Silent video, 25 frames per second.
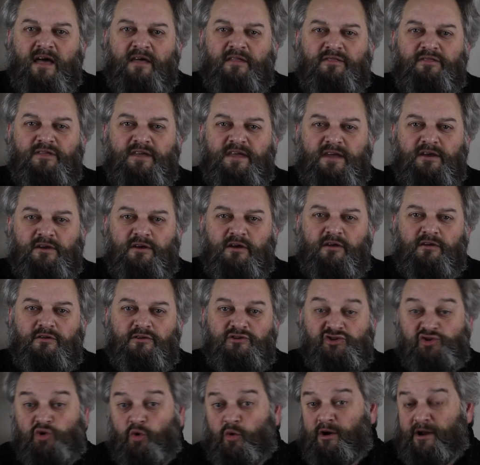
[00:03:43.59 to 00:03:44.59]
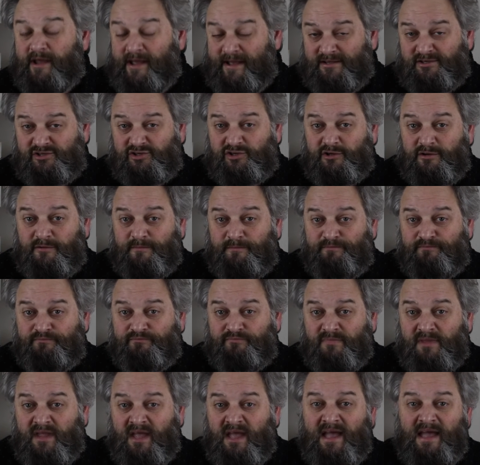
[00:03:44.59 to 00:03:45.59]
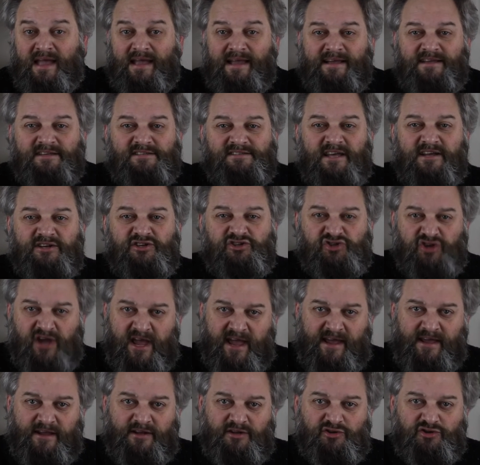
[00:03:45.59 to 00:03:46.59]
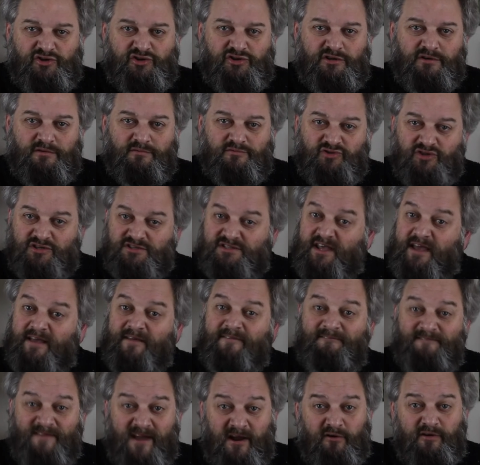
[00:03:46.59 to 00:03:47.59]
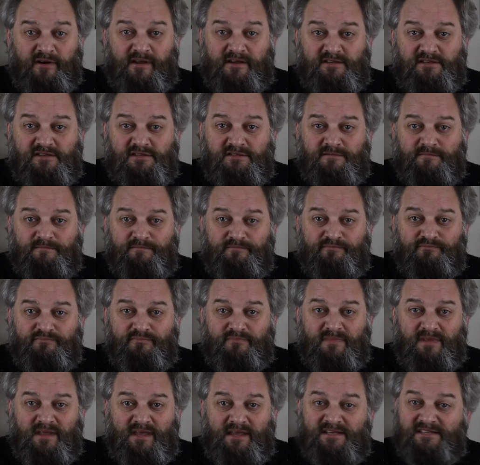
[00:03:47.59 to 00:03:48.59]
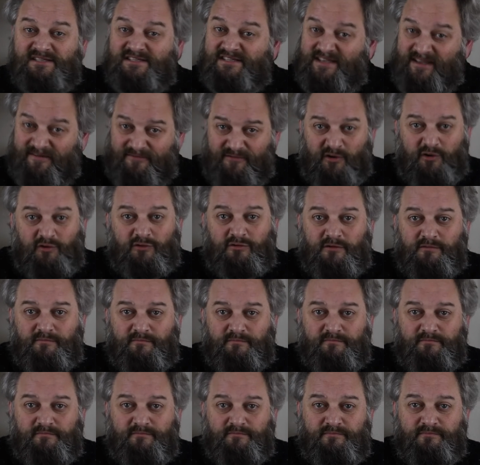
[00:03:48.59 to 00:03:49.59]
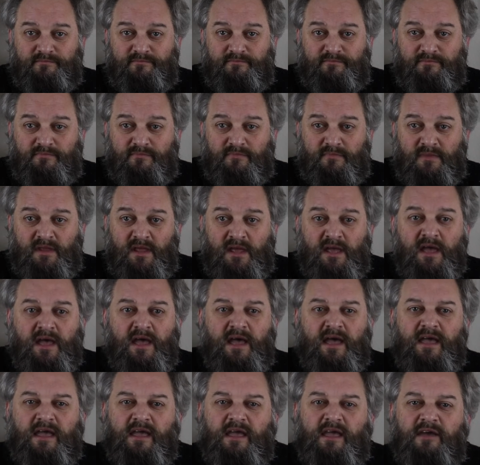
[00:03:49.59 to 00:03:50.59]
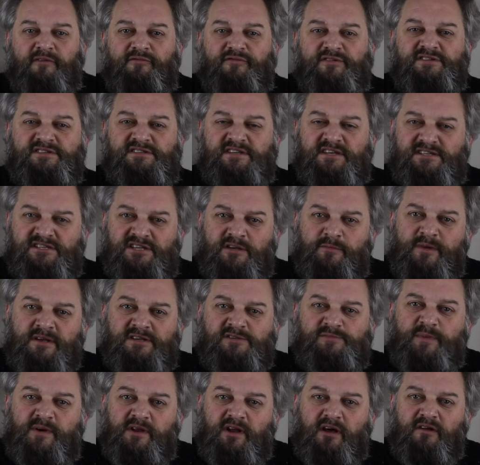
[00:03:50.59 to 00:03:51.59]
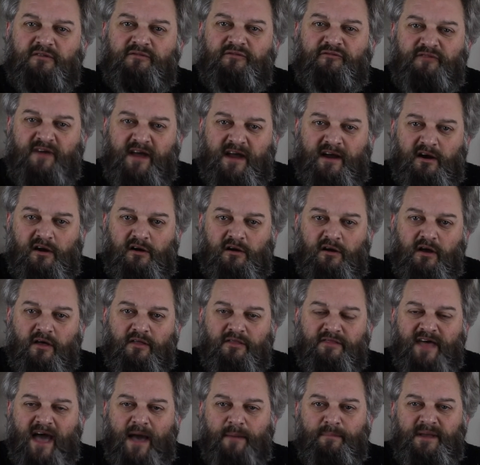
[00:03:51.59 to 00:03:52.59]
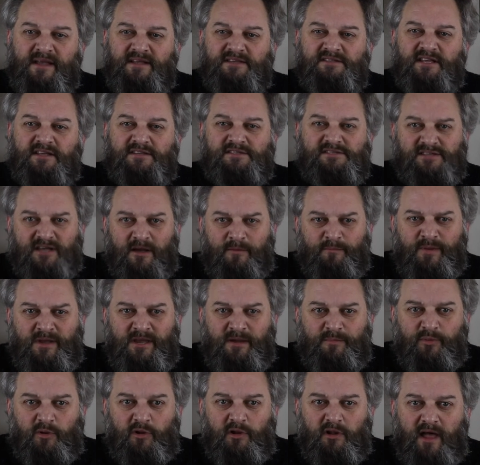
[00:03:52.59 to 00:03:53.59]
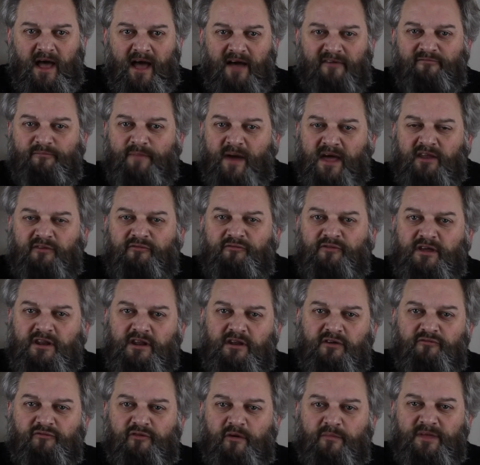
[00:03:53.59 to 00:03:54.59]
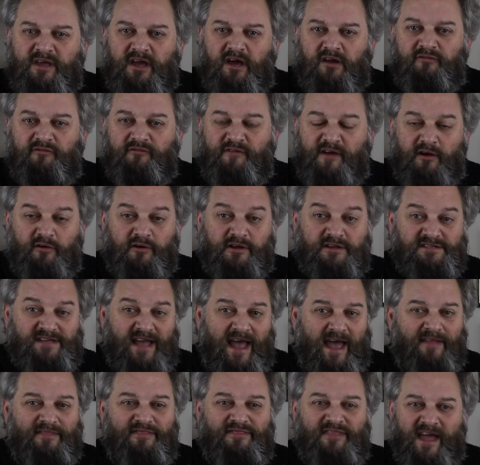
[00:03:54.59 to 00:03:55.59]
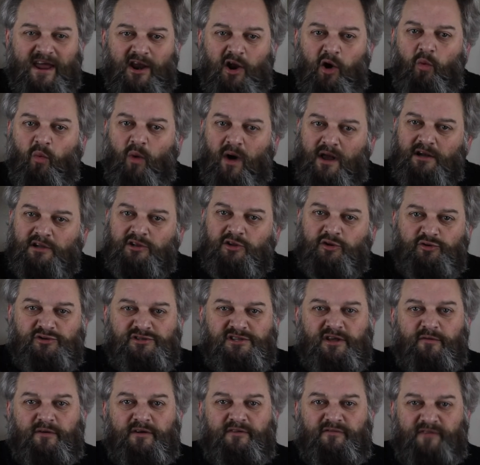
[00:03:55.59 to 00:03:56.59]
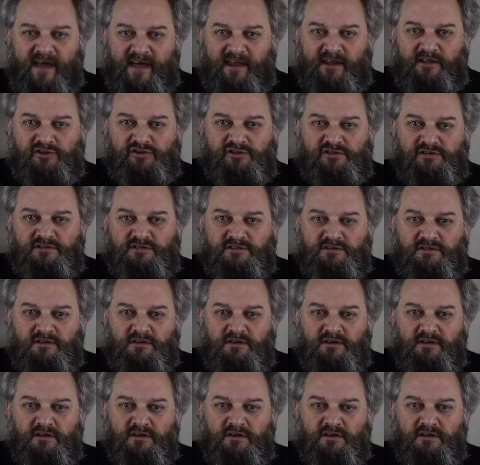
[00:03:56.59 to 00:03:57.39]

The short answer is that change, just like fairness, is difficult. If a system has been unfair, that means that some people have benefited from the unfairness and they don't want to lose their advantages.